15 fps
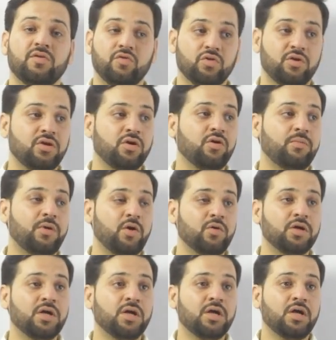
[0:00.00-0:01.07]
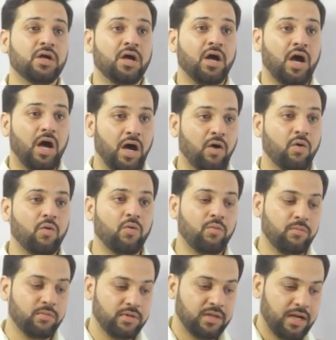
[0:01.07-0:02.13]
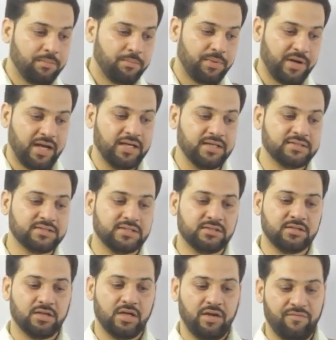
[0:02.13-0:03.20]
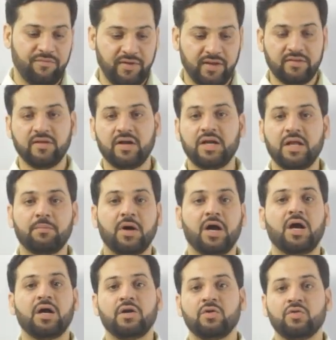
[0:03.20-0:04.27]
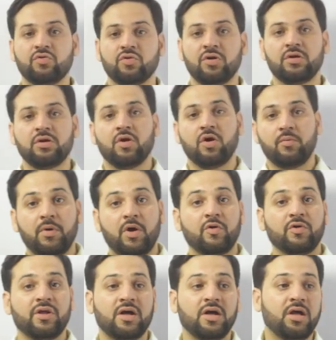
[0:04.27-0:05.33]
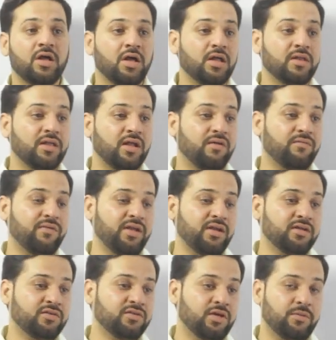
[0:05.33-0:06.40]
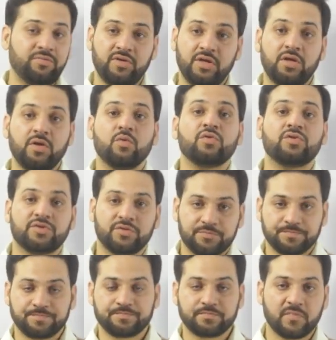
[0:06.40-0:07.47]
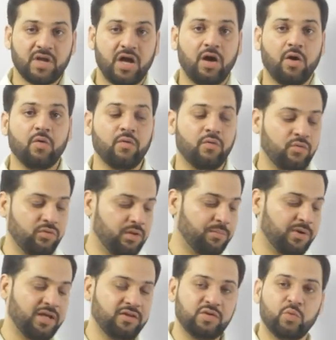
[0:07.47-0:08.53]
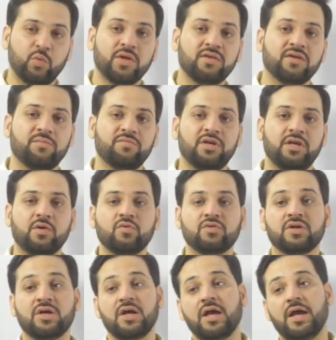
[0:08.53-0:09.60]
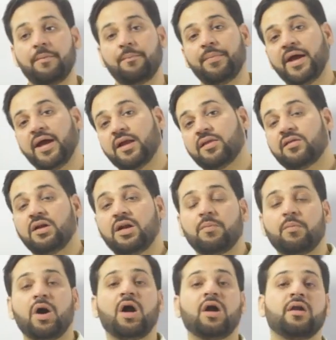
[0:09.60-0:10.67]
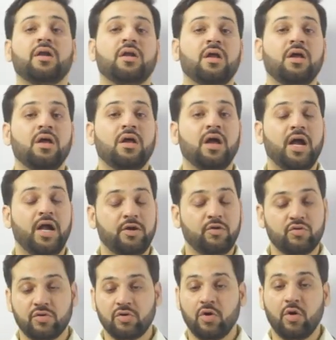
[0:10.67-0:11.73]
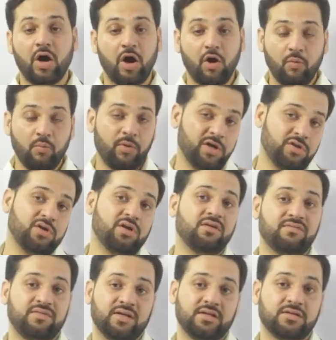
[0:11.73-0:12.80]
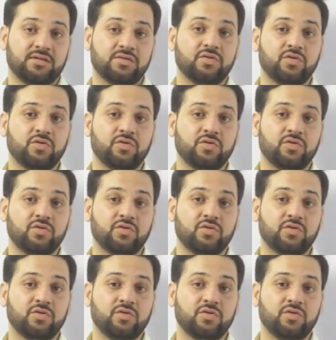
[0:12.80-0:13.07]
You should know about how that price affects the demand. You should about the, there are various substitutes, how the price of one substitute impacts the demand, and you should know how much it affects.